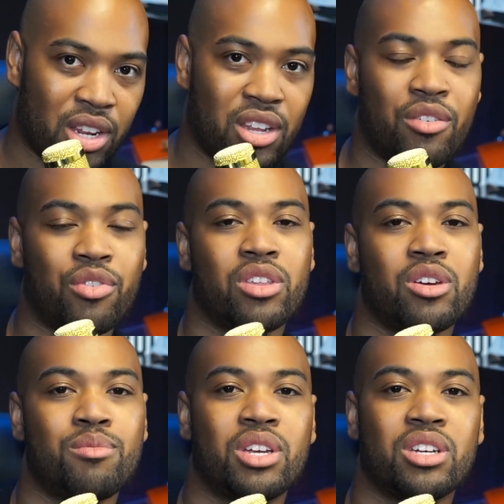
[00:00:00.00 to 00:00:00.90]
day for them
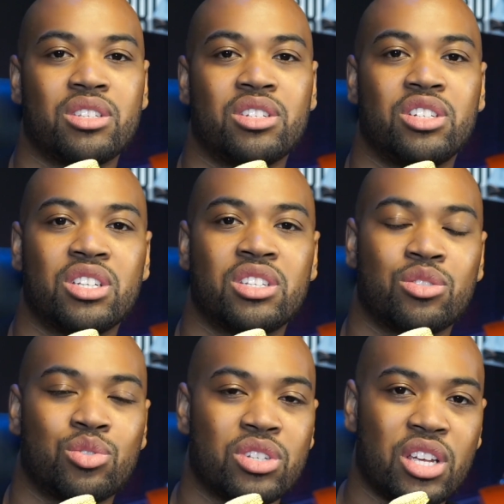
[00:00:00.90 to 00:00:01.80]
because the justice was
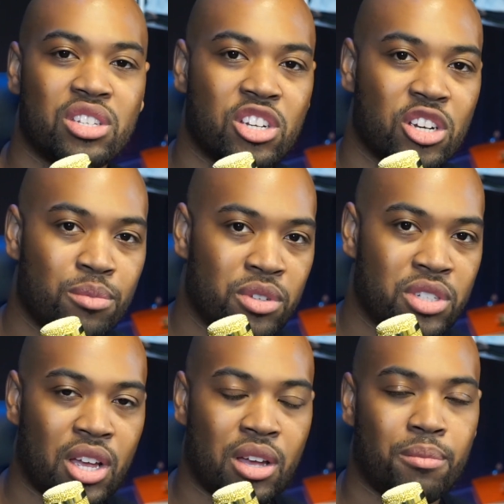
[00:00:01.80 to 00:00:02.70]
not served
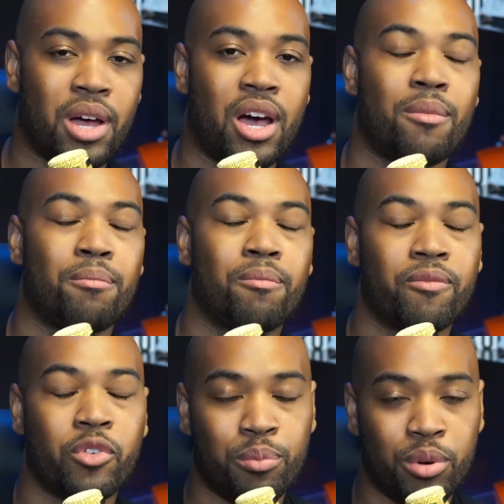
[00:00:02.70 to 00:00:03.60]
for
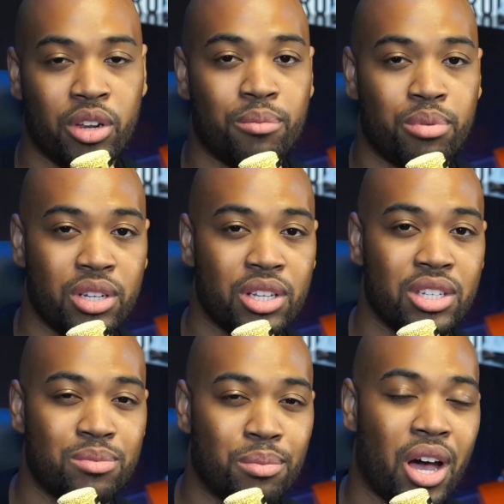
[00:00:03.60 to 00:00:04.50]
putting police
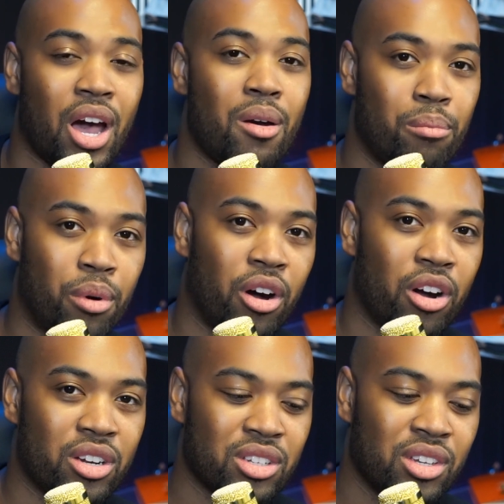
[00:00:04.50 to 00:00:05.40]
behind
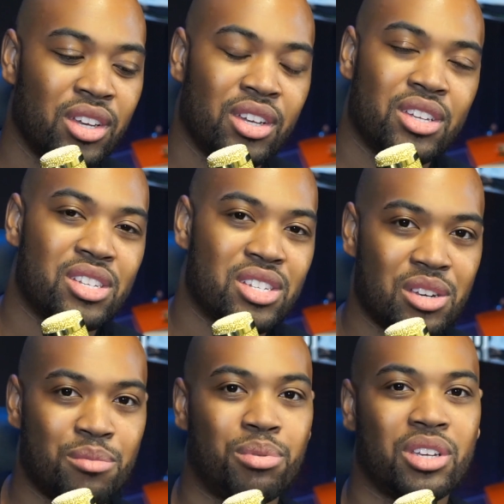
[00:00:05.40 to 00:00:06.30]
bars,
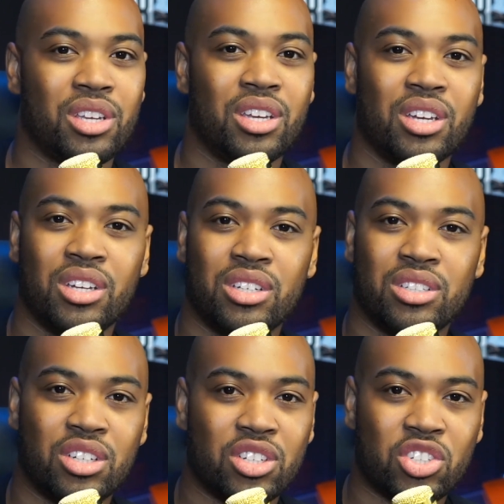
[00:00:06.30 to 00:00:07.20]
simply
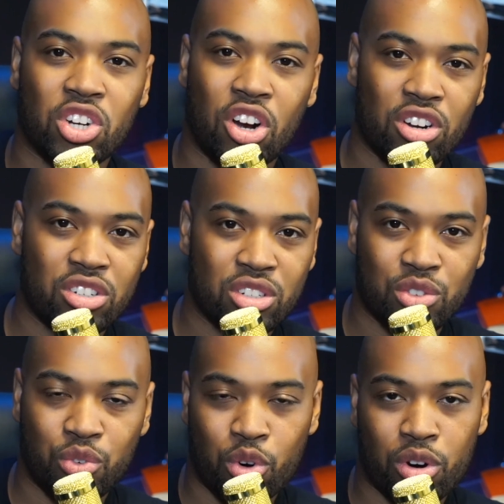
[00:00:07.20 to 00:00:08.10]
just charges
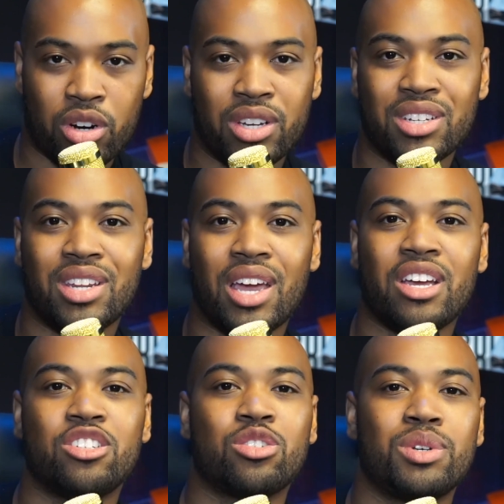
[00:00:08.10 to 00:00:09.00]
for
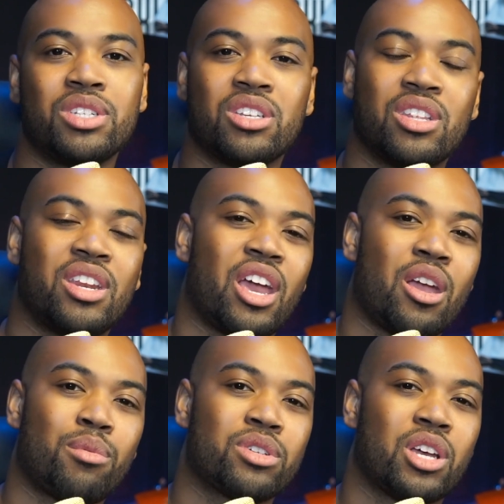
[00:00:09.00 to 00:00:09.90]
endangerment to the
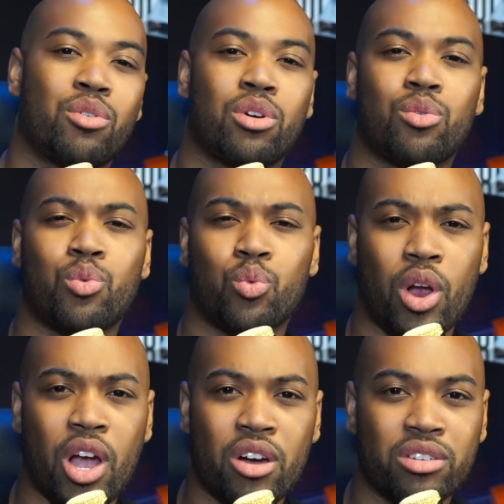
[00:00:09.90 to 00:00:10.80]
neighbors that were
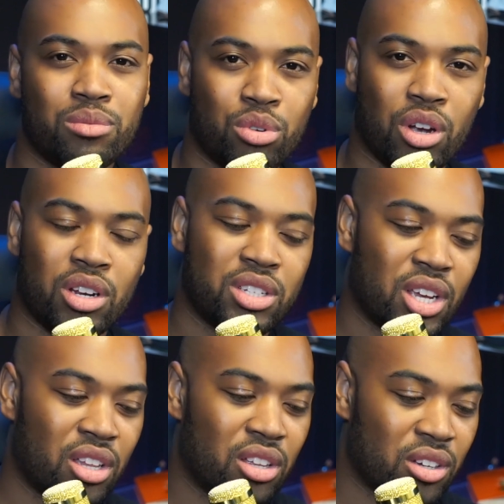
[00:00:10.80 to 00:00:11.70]
around Breonna Taylor.